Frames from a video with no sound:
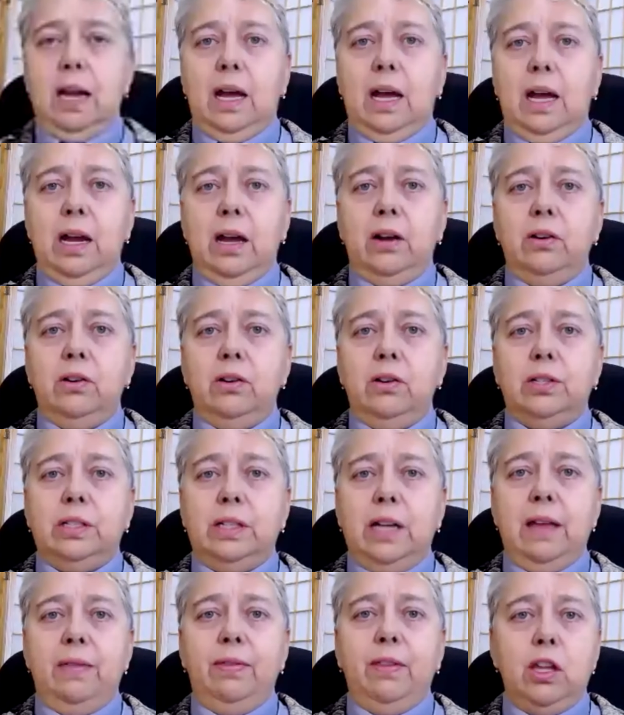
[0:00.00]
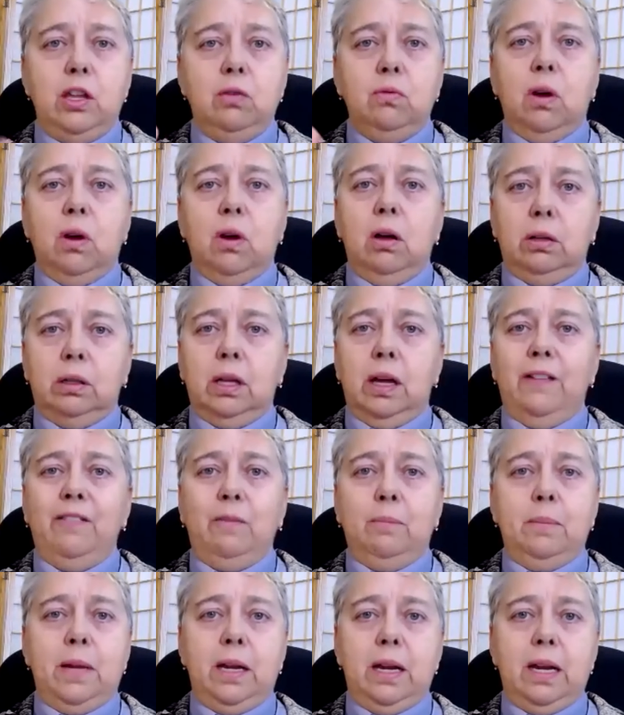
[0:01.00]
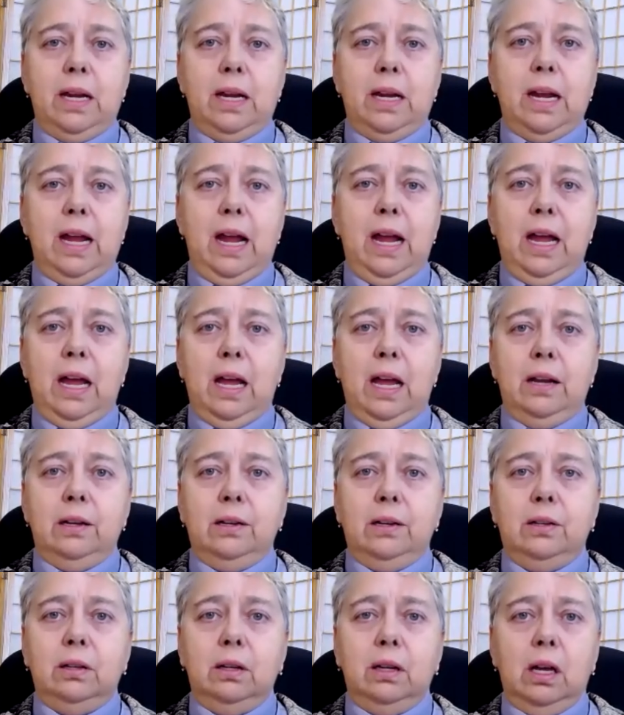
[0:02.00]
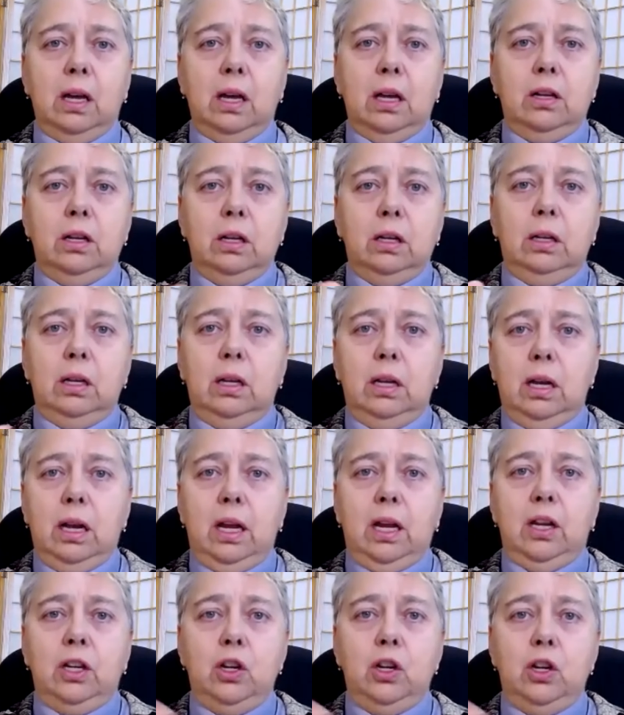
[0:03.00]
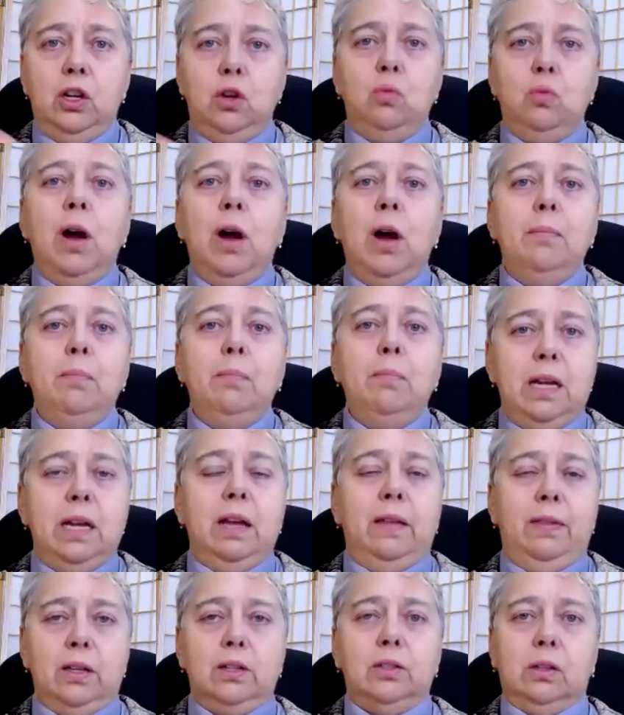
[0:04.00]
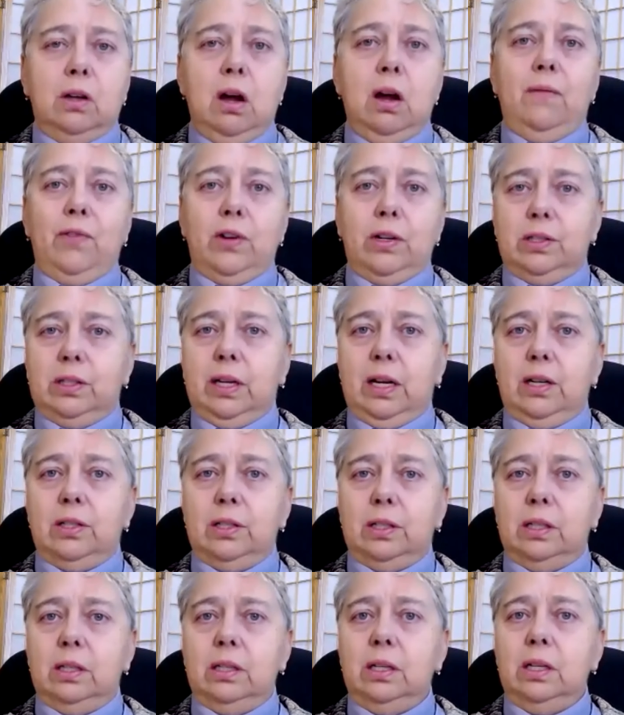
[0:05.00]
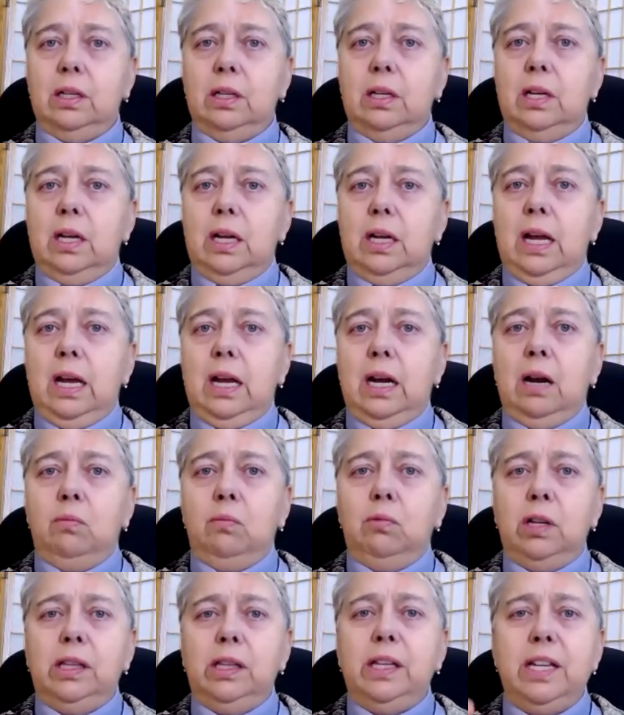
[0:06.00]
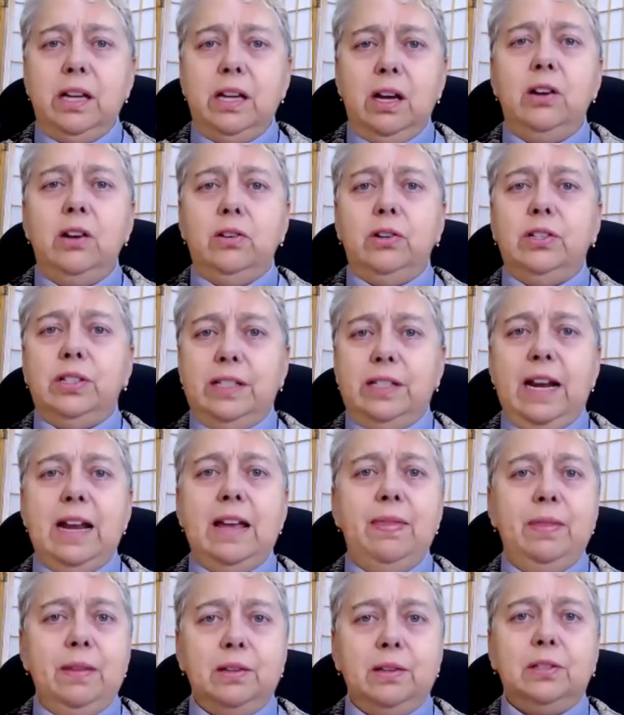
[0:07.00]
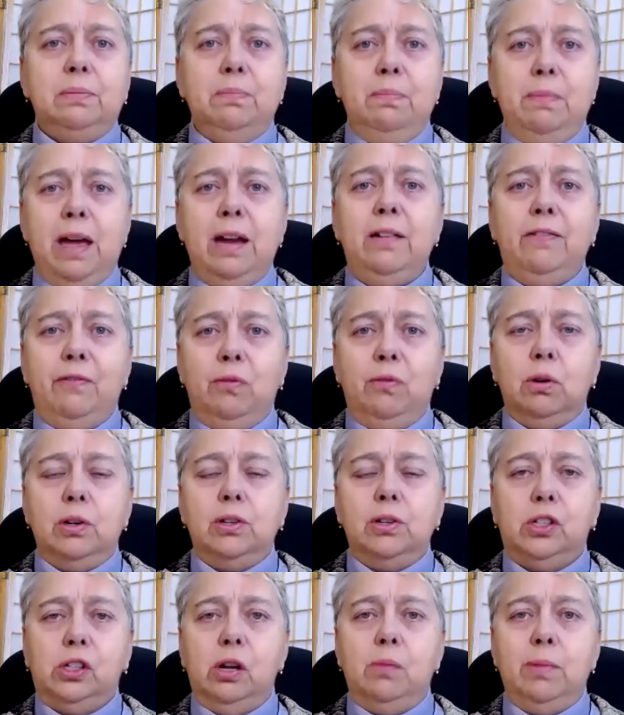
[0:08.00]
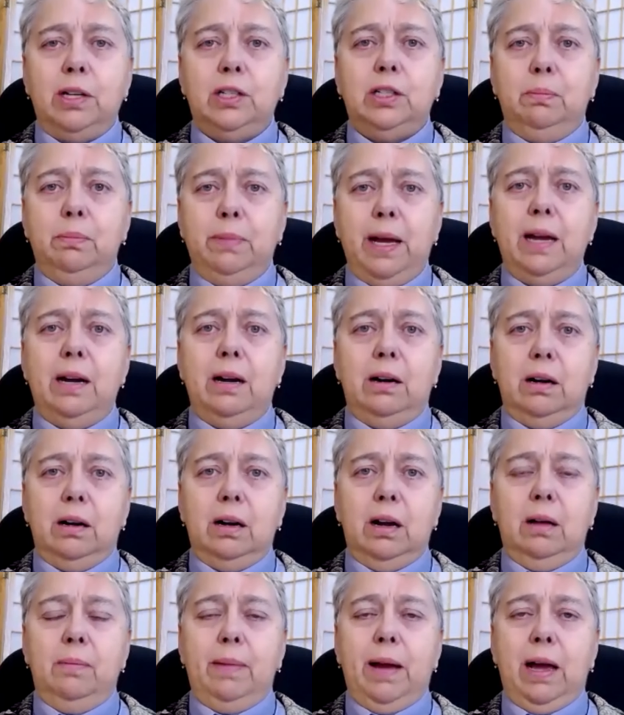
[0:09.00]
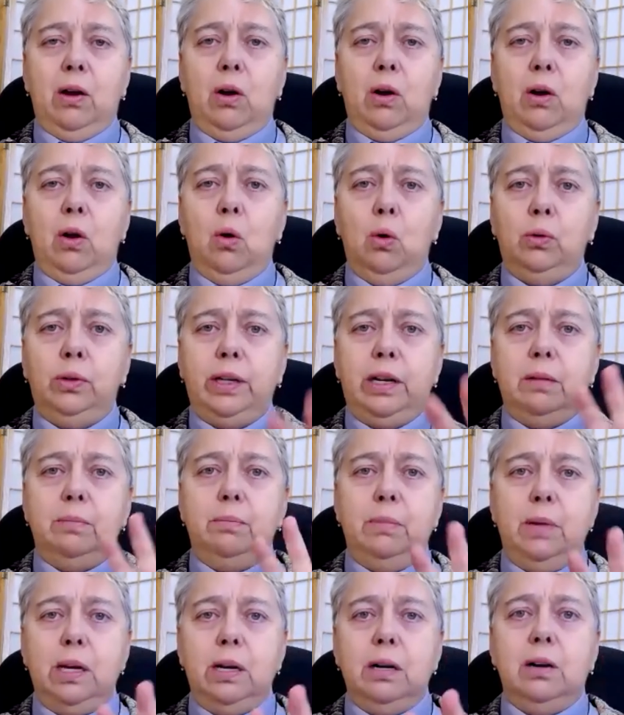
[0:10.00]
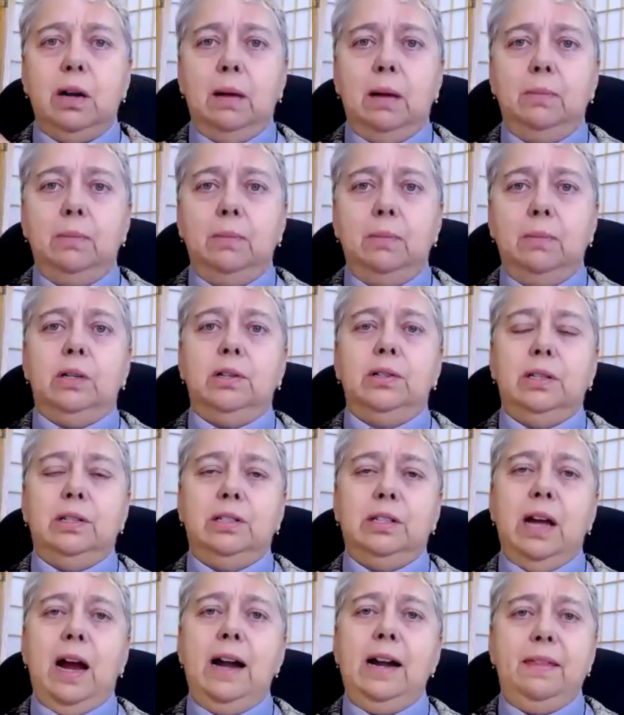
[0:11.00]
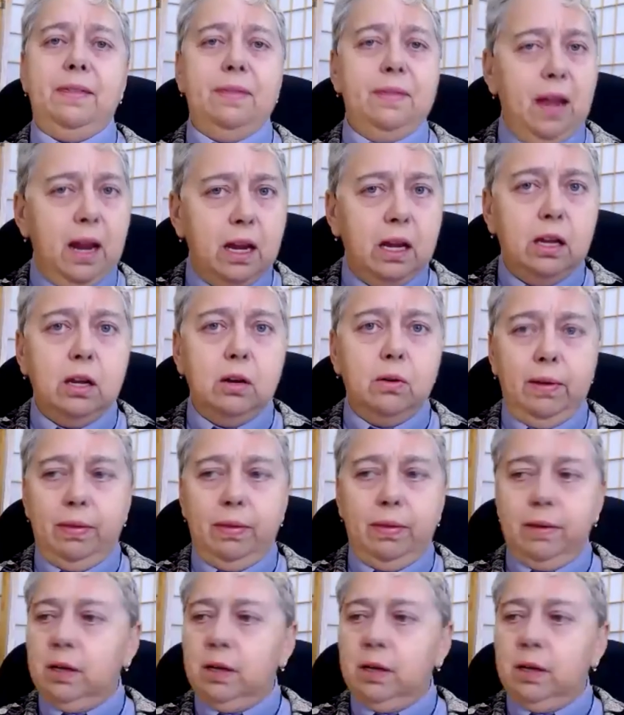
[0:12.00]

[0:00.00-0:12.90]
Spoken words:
understand that you all love me and you want me in this conversation. And I really understand this metaphor so much better about holding a mirror up to our society. Thank you. And then